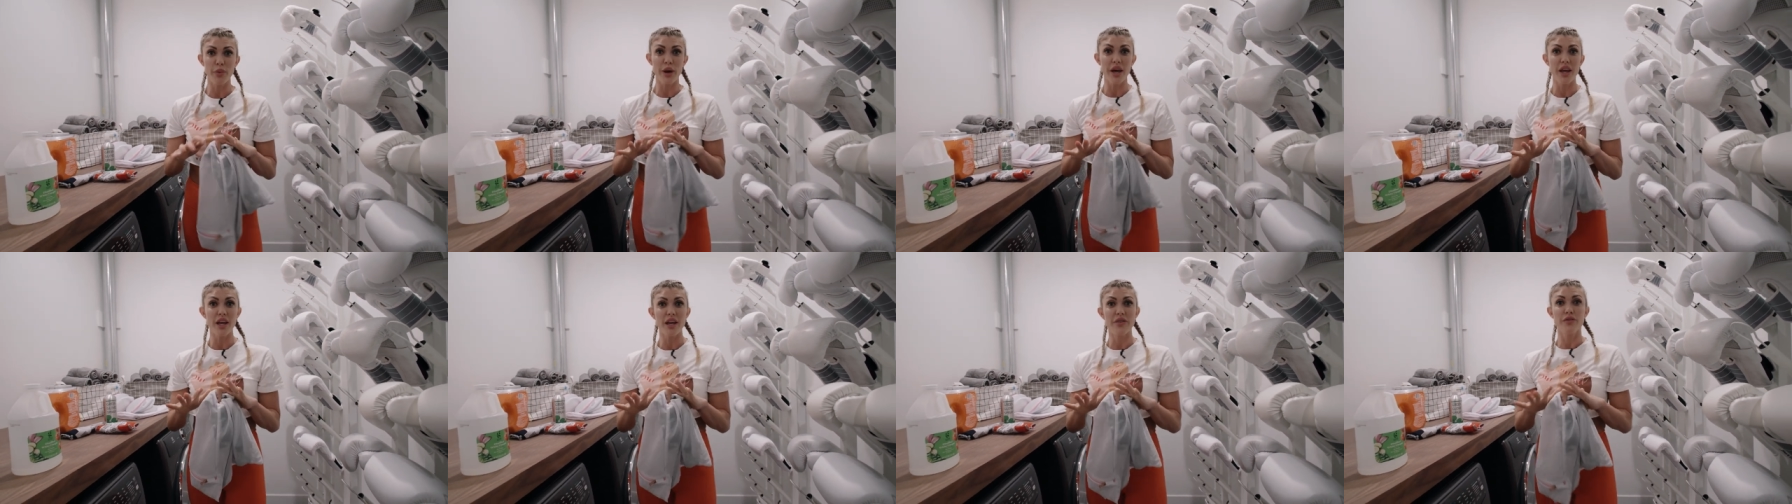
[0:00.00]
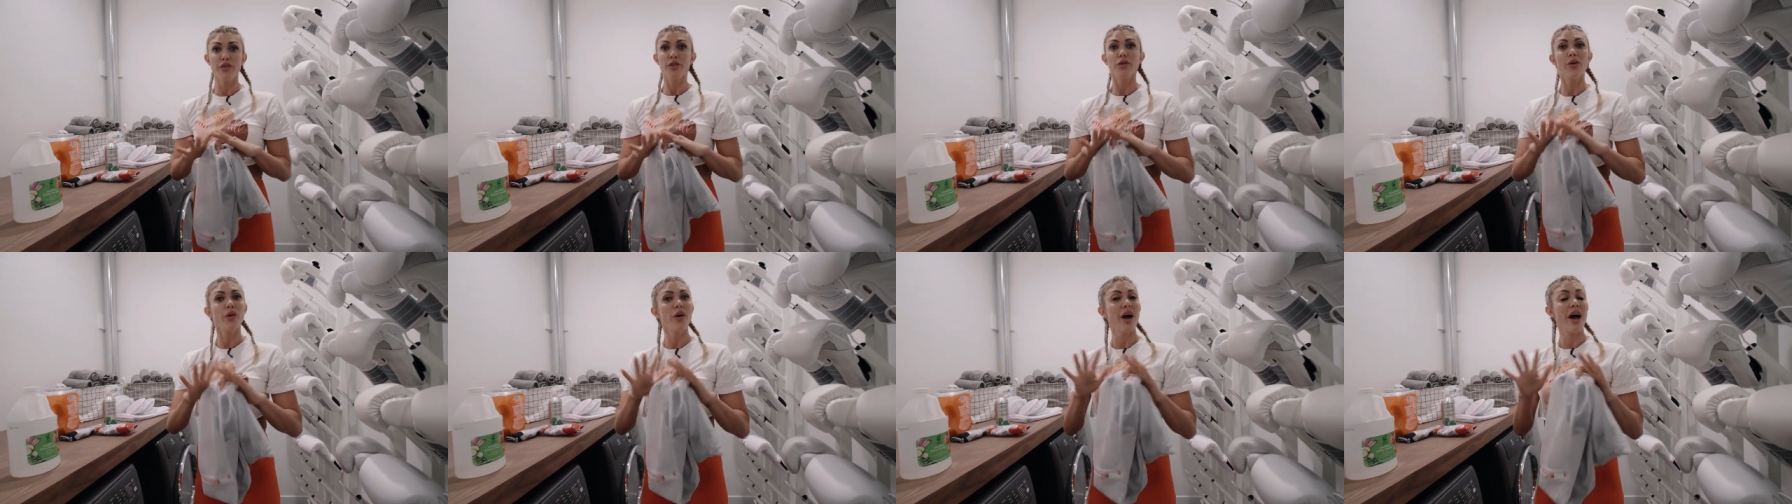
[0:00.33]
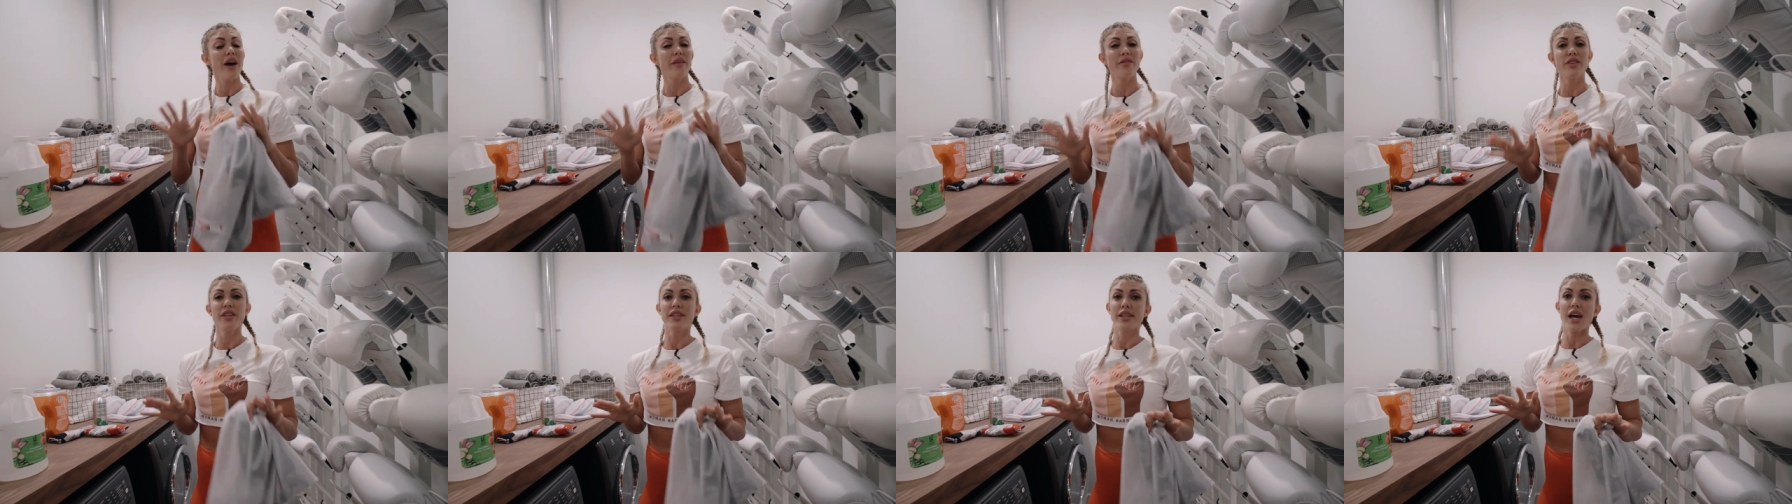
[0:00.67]
but if you don't
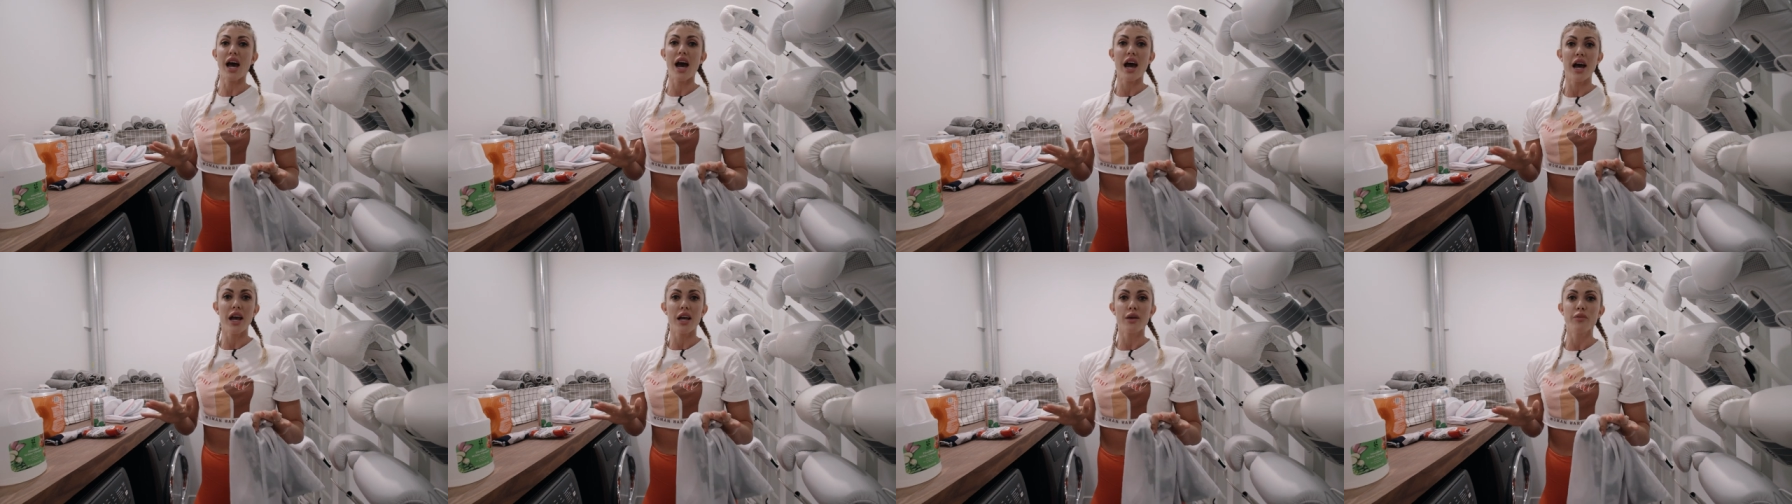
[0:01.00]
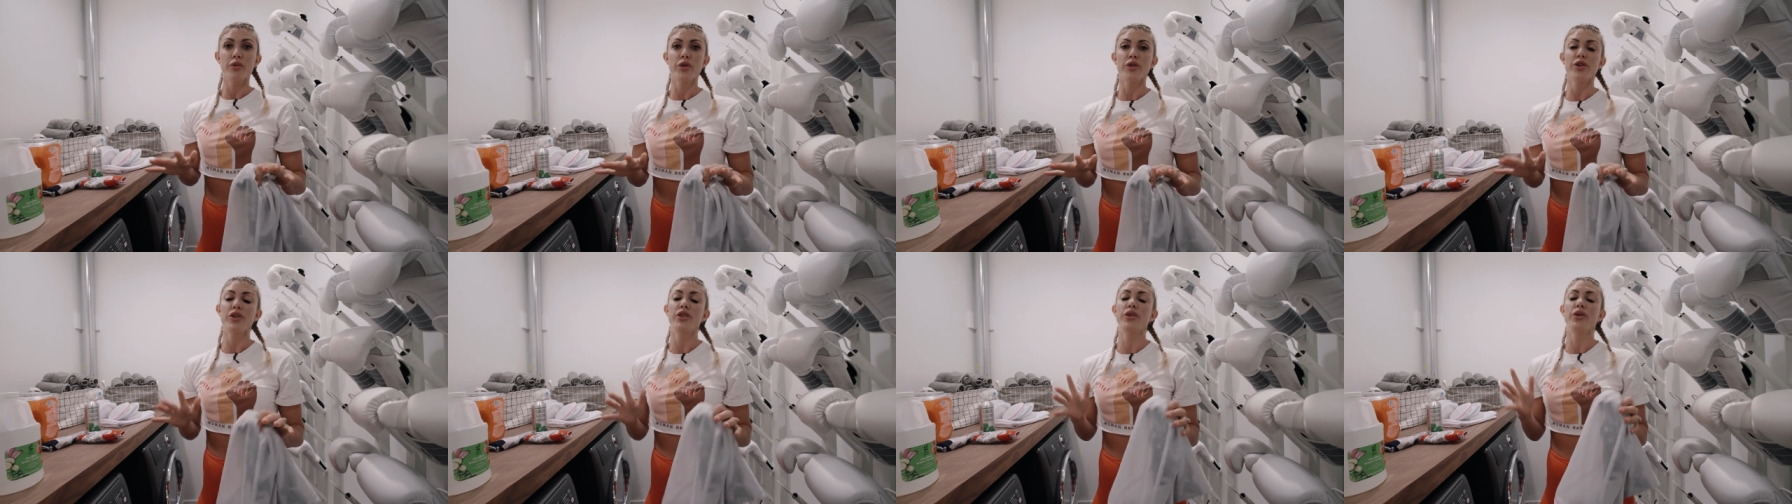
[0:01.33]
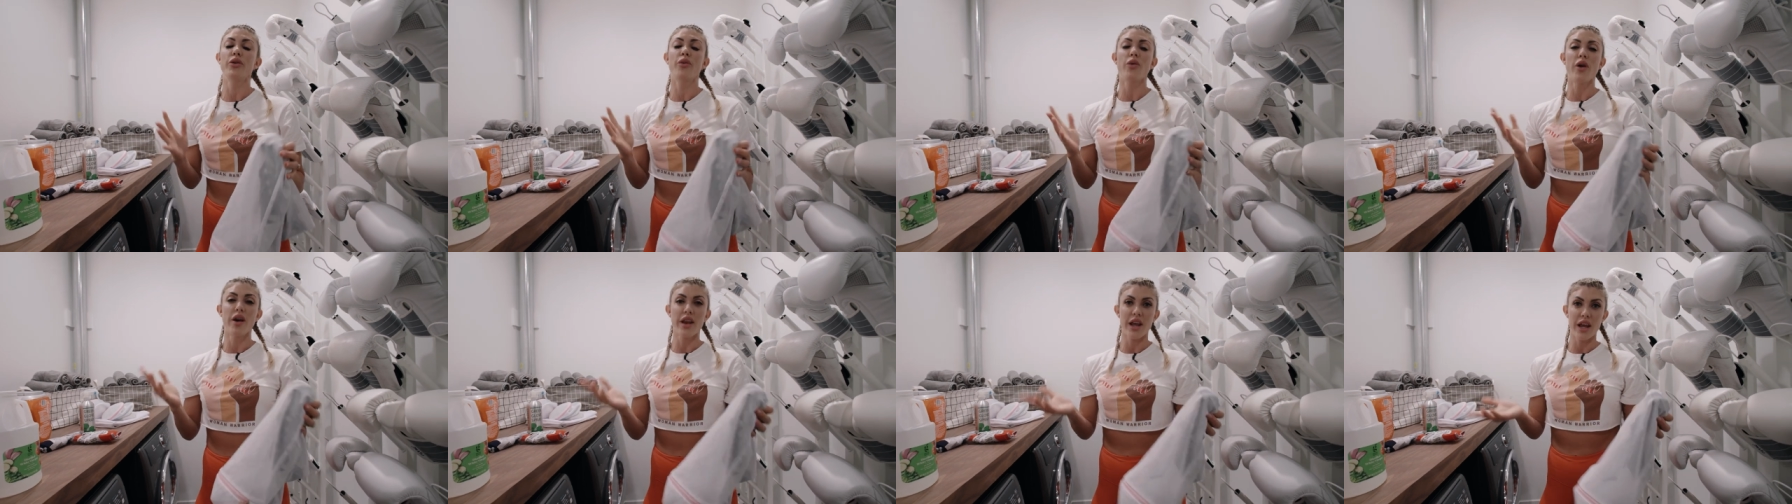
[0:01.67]
have the time or you
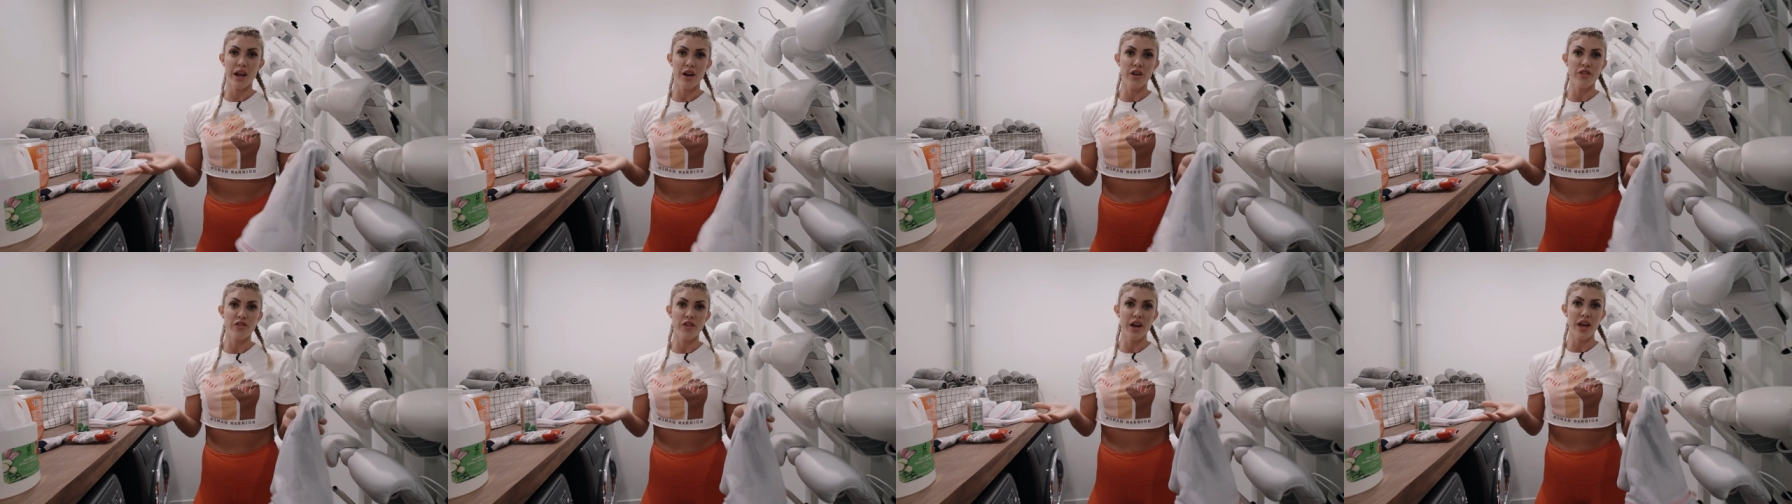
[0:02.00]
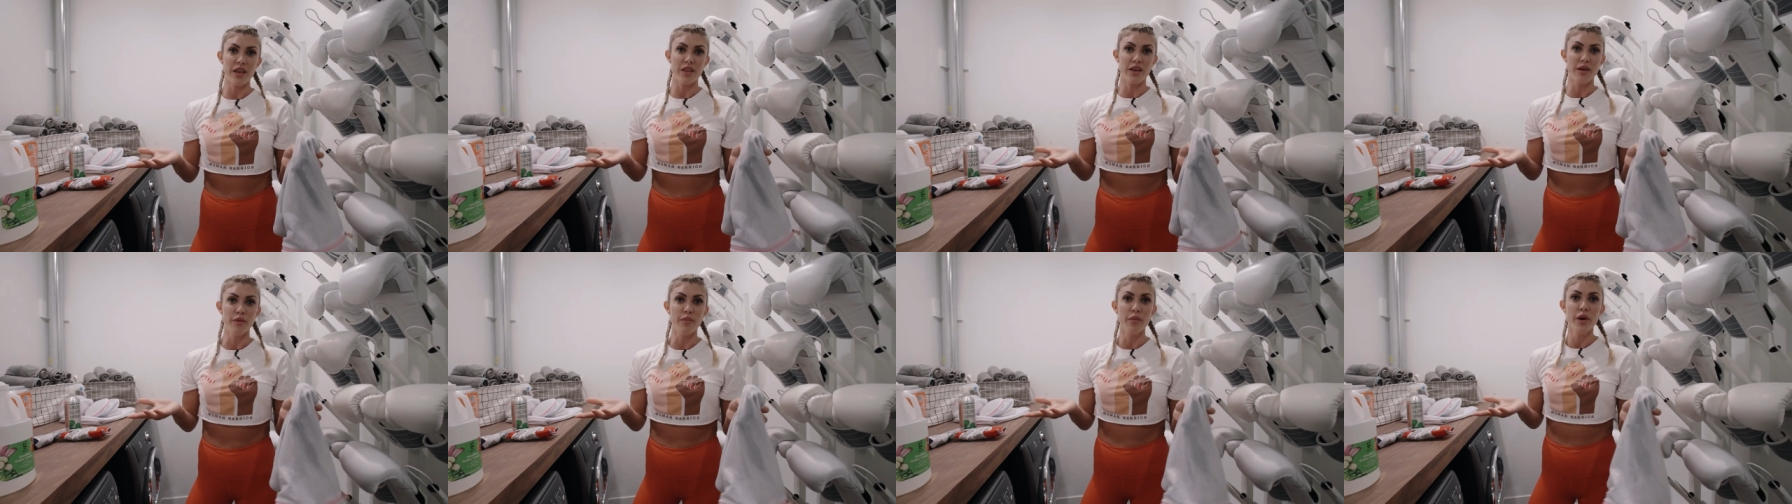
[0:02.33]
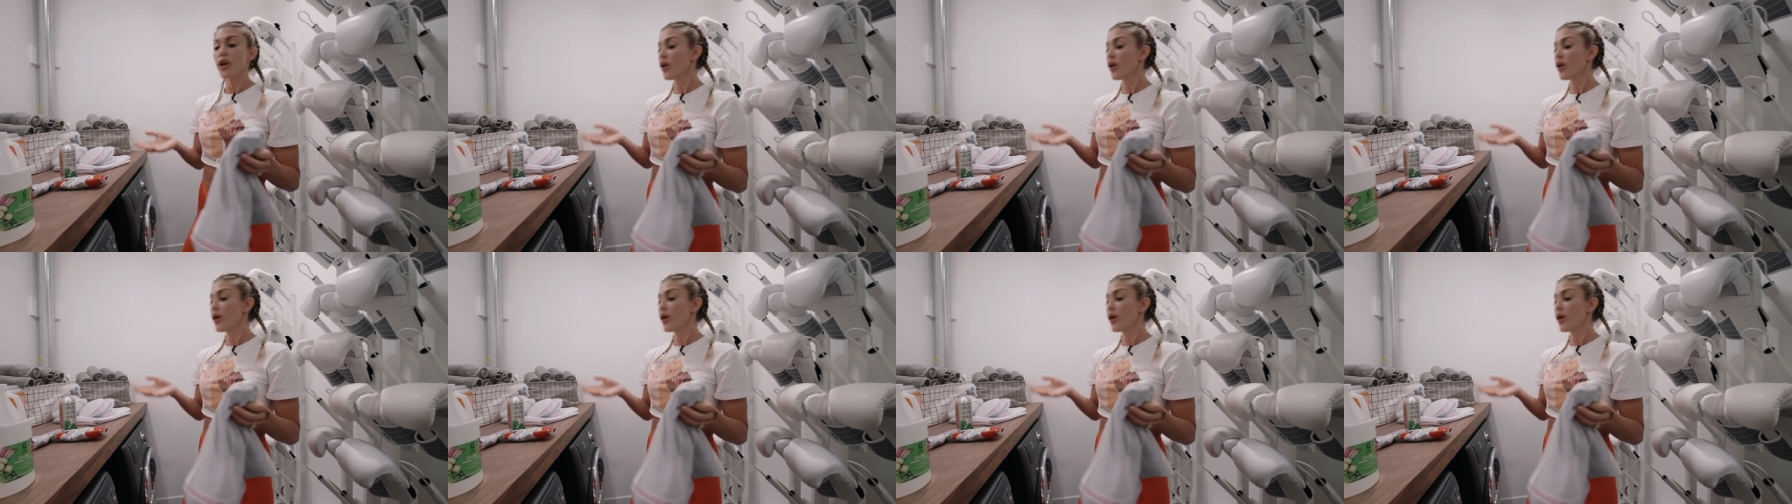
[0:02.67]
don't want to air dry them,